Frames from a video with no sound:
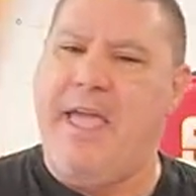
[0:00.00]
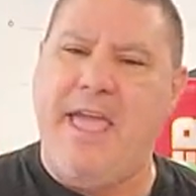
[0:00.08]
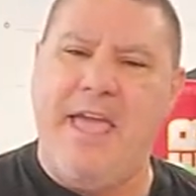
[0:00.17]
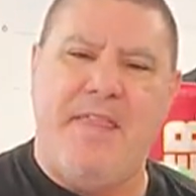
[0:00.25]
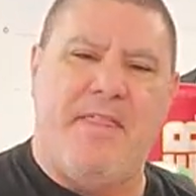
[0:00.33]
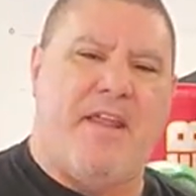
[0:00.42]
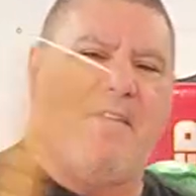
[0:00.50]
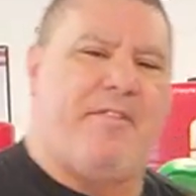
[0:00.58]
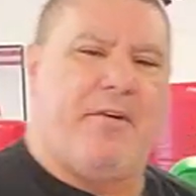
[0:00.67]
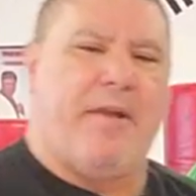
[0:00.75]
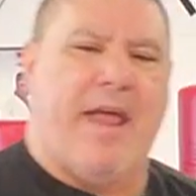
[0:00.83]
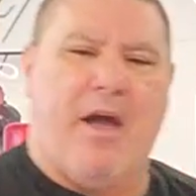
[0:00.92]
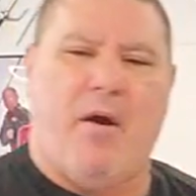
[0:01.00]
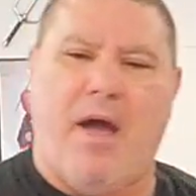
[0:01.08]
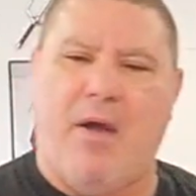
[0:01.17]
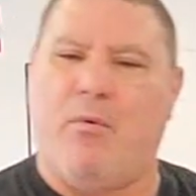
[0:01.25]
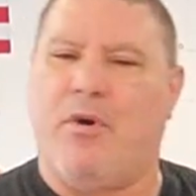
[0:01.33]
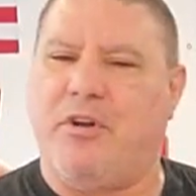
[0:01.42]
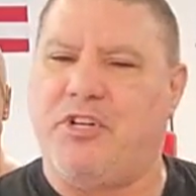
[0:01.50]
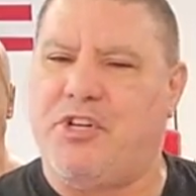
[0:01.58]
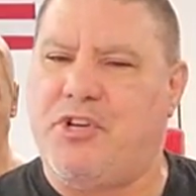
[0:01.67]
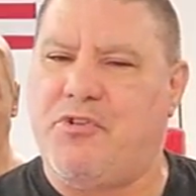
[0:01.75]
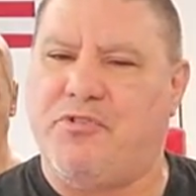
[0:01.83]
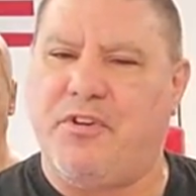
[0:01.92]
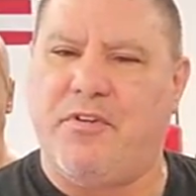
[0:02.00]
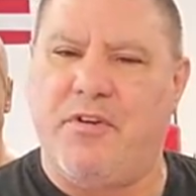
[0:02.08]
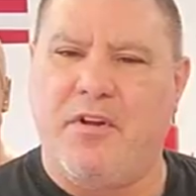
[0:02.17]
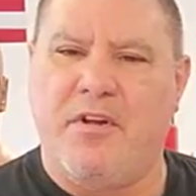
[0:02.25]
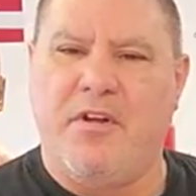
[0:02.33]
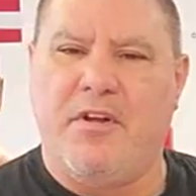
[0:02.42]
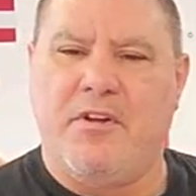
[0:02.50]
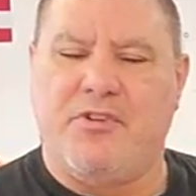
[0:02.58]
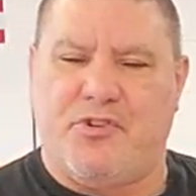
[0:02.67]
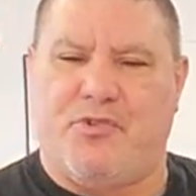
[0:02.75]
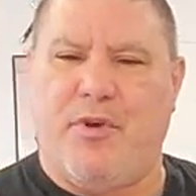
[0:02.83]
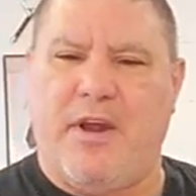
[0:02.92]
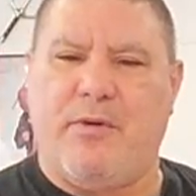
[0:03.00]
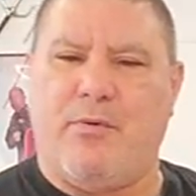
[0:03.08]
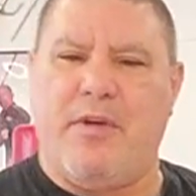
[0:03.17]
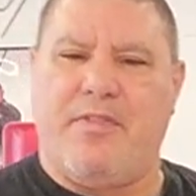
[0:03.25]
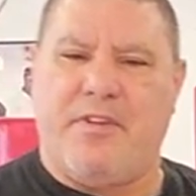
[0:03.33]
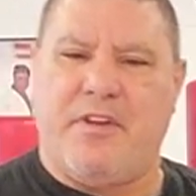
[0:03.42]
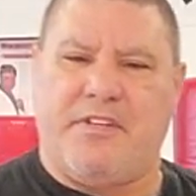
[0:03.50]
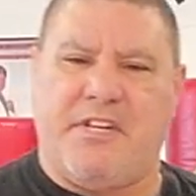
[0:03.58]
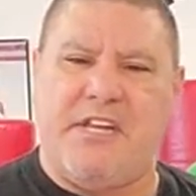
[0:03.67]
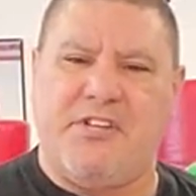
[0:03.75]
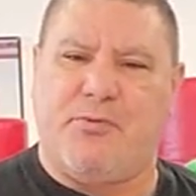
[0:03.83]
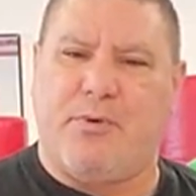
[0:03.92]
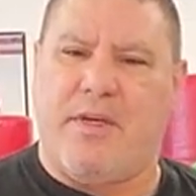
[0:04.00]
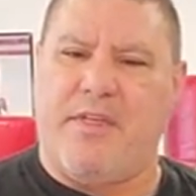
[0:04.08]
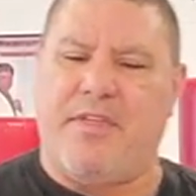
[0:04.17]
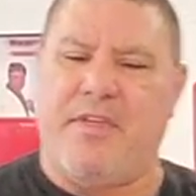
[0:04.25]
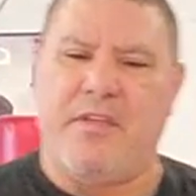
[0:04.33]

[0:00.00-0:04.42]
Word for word: and then I figured how I wanted to use it to train with and to teach with.